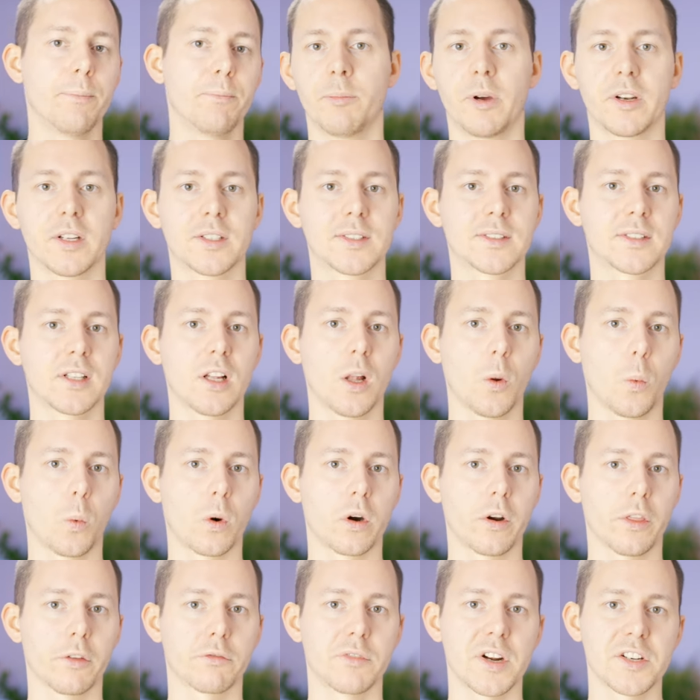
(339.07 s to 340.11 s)
but it's still
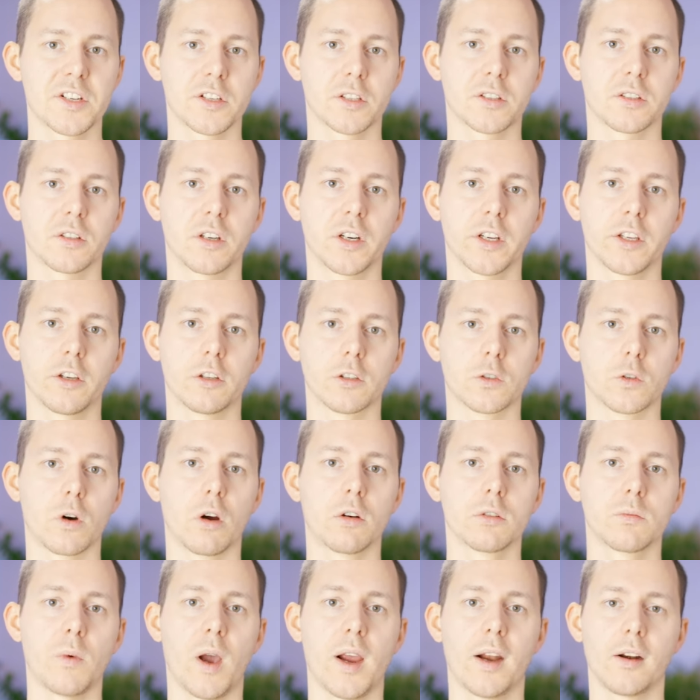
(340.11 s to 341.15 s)
worth registering your
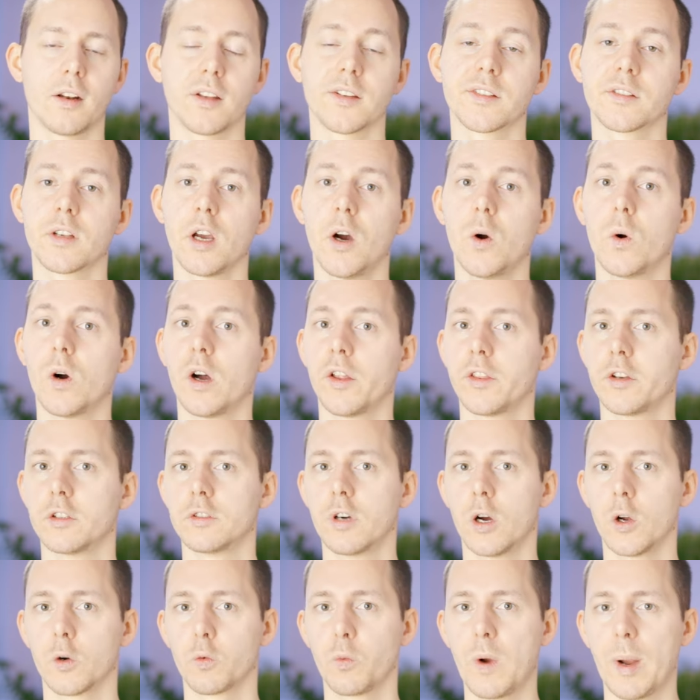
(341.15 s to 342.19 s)
Rode Wireless Go on the
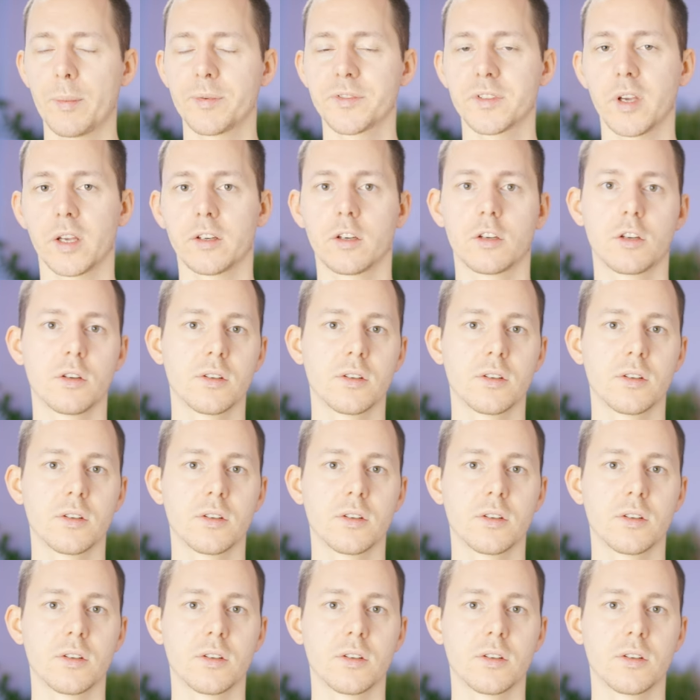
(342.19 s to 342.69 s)
Rode website